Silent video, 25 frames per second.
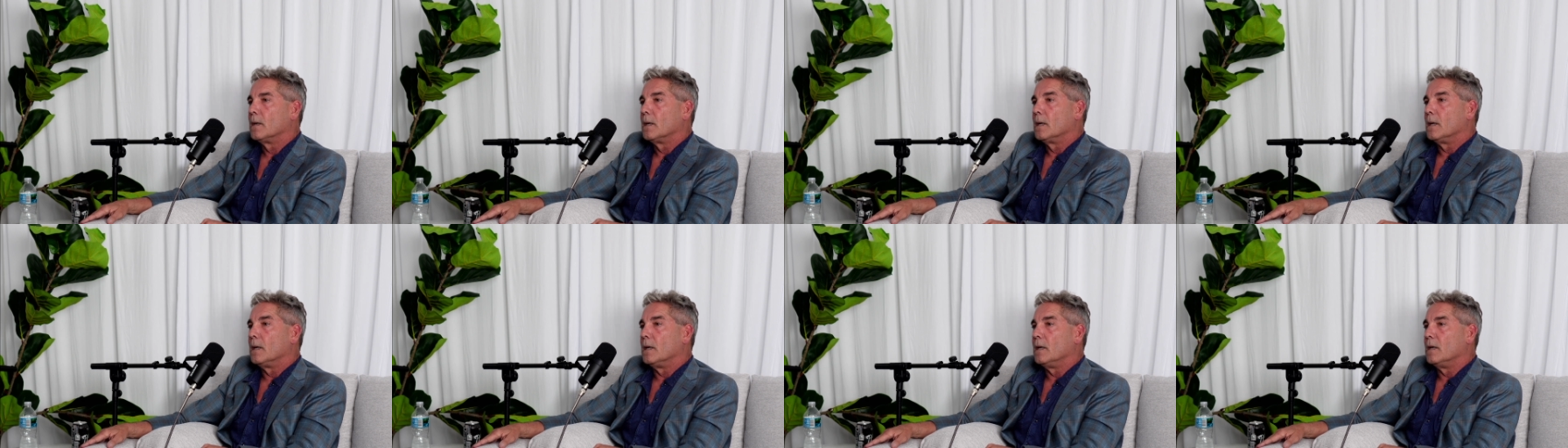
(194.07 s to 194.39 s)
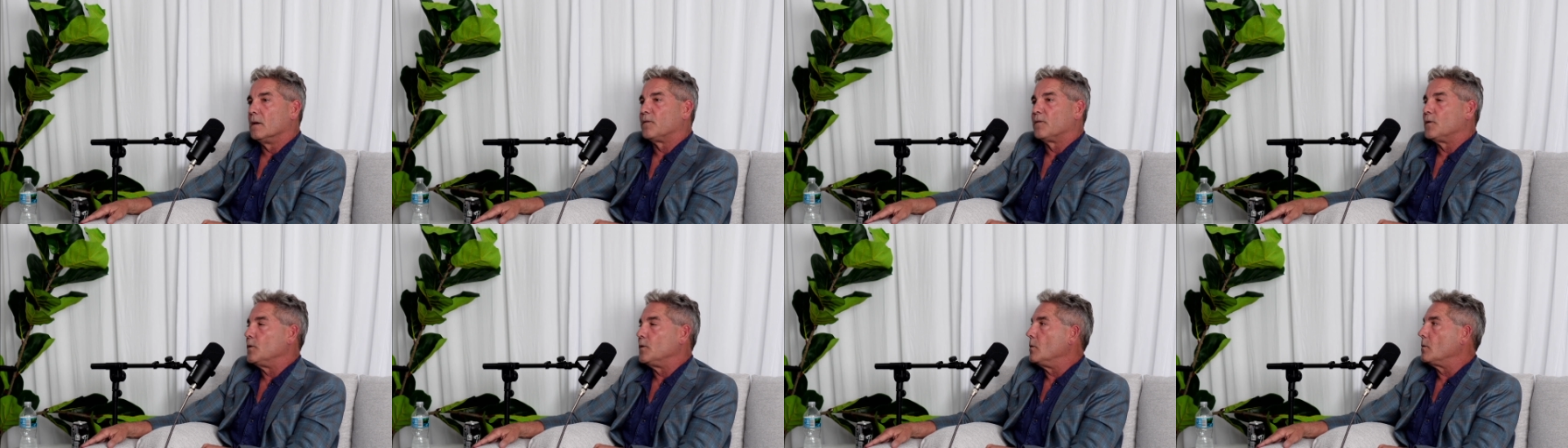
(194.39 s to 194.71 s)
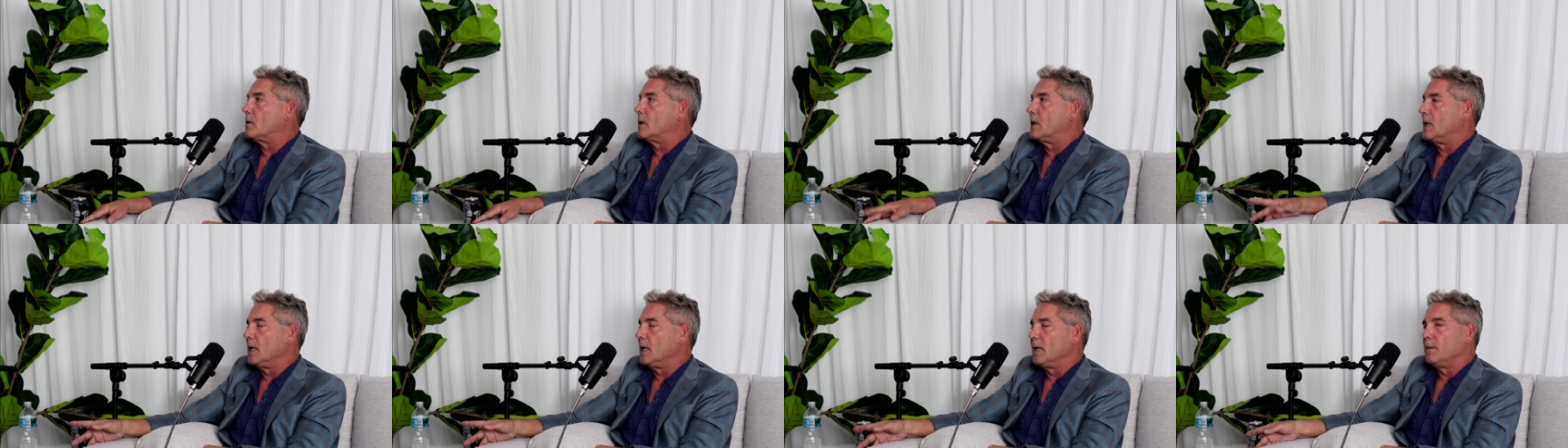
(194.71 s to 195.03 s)
If you
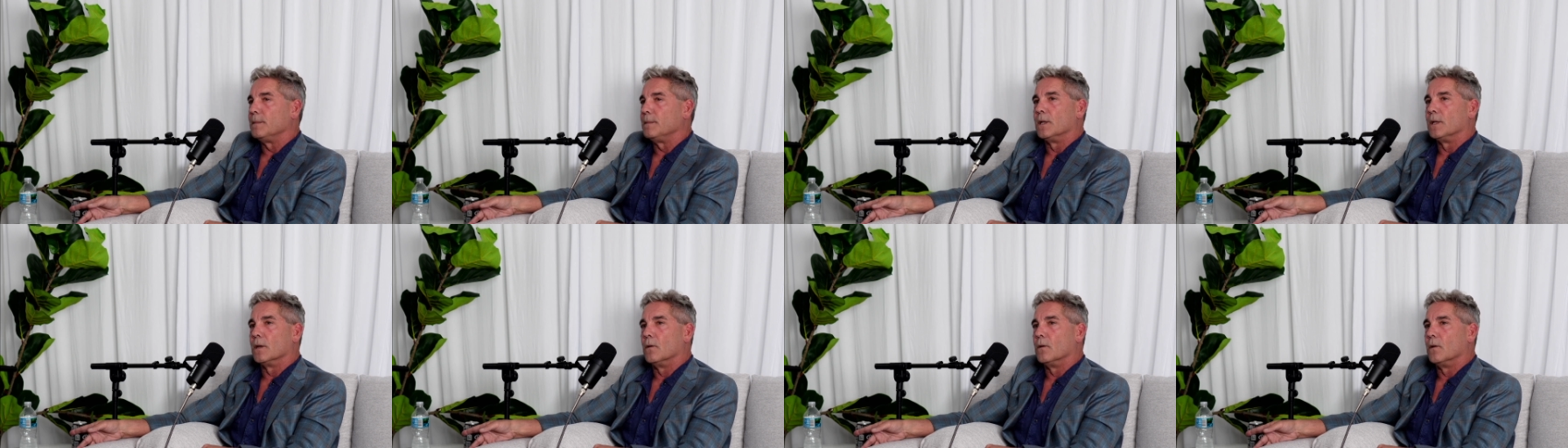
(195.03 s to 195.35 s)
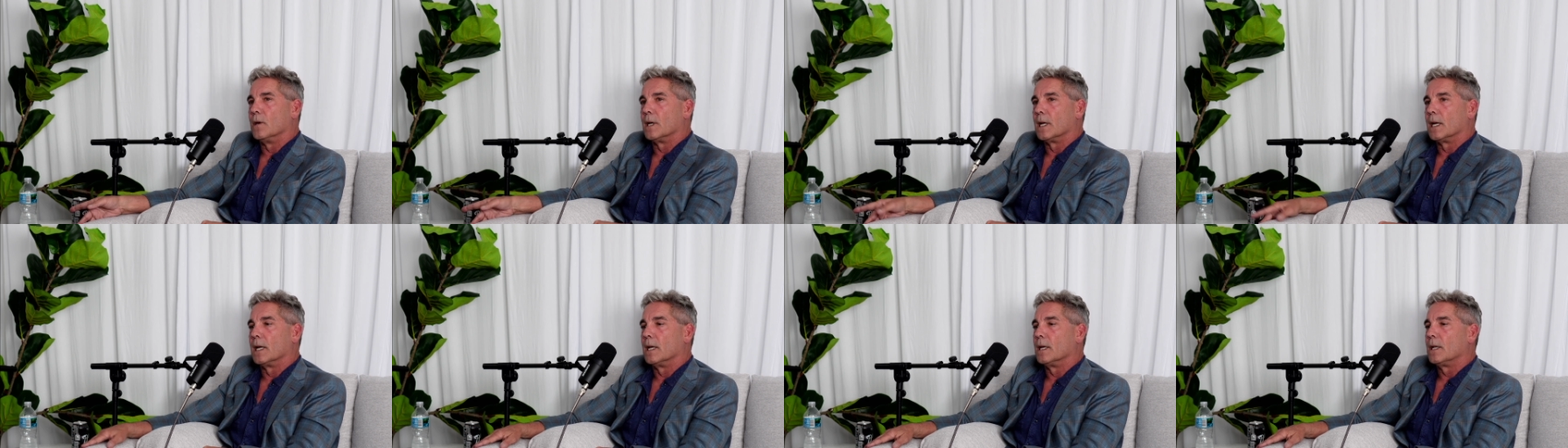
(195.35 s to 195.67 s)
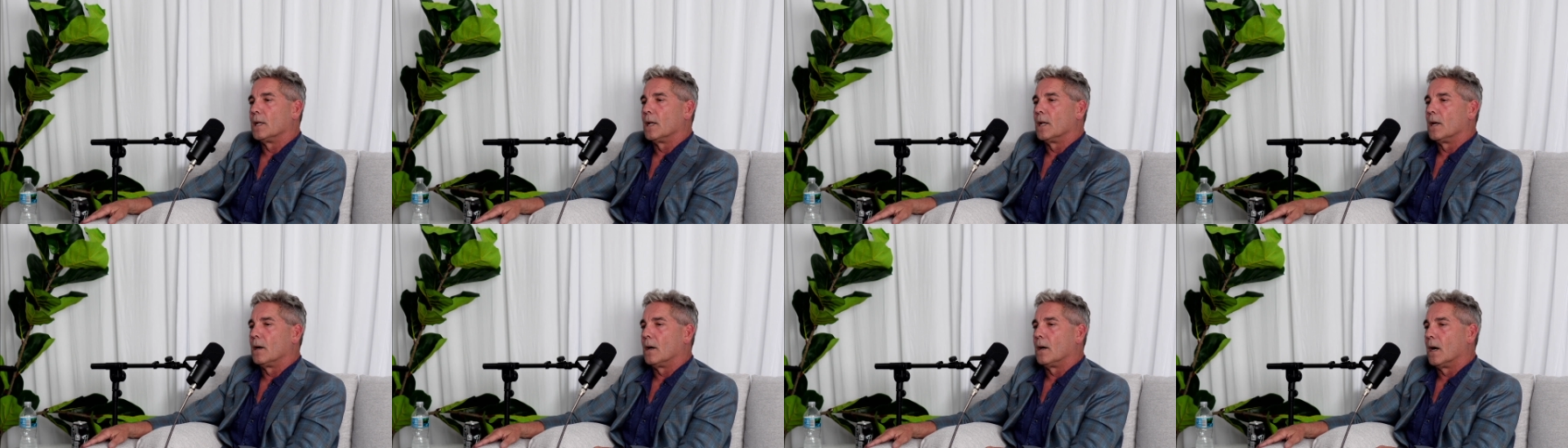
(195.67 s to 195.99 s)
keep doing it,
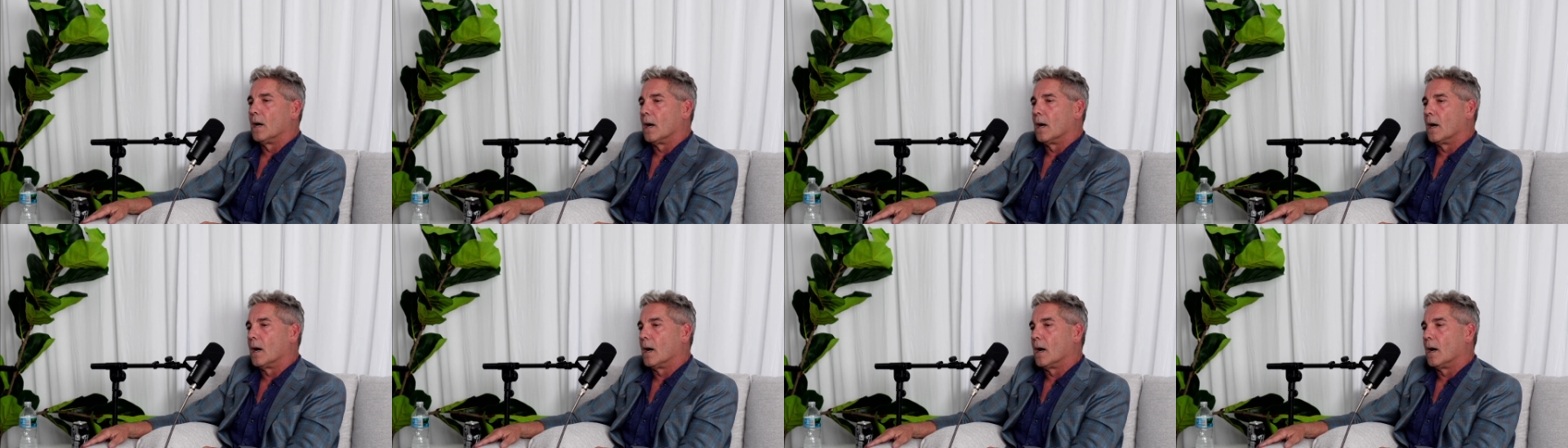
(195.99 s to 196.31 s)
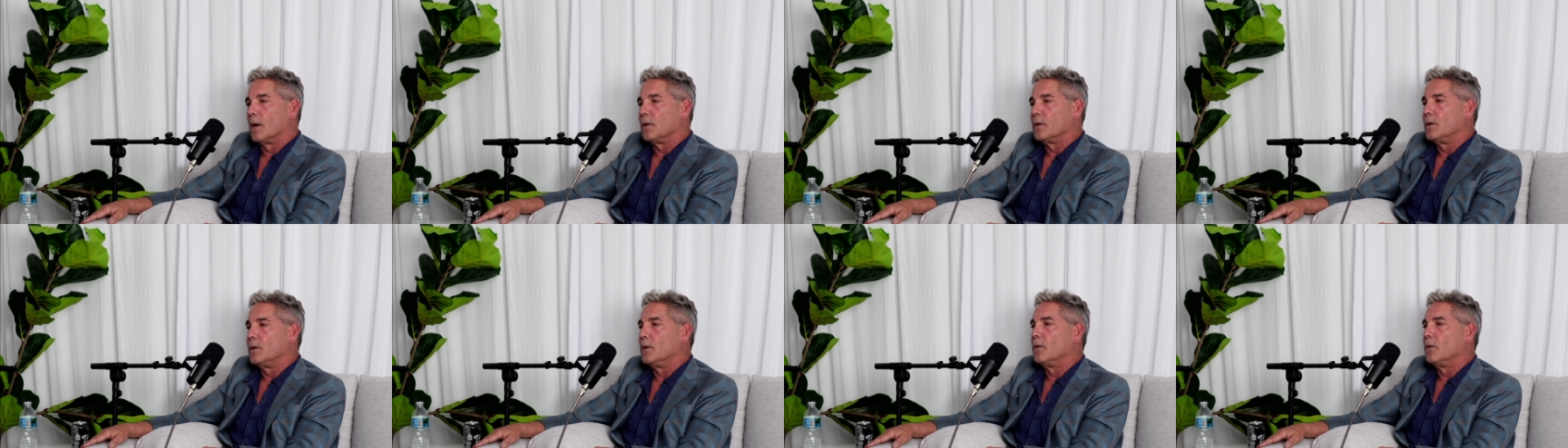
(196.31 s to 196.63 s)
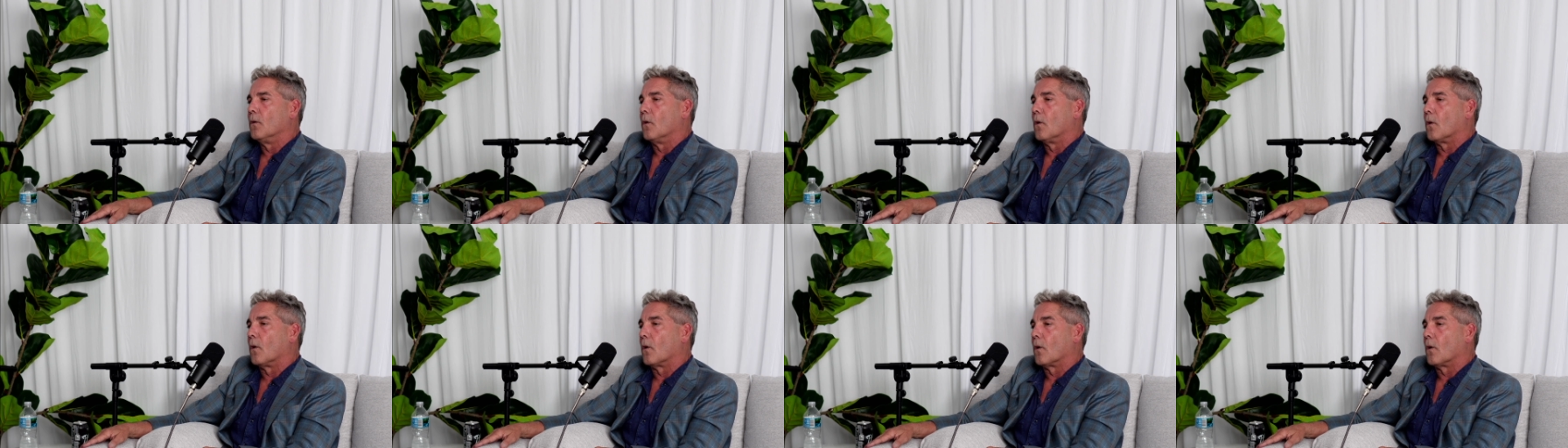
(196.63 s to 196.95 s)
you
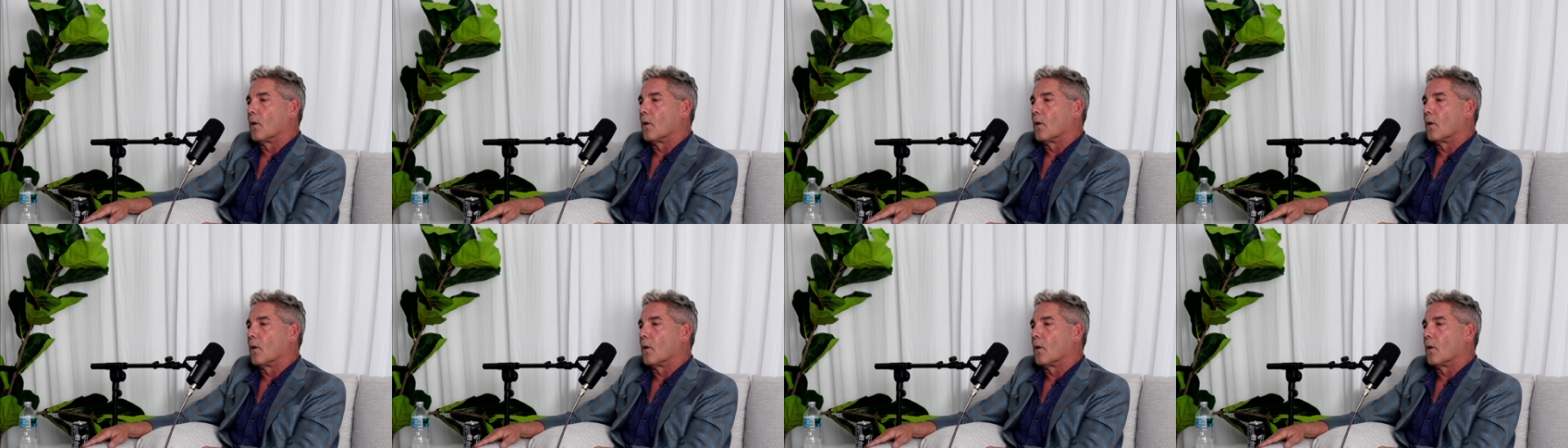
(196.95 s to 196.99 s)
are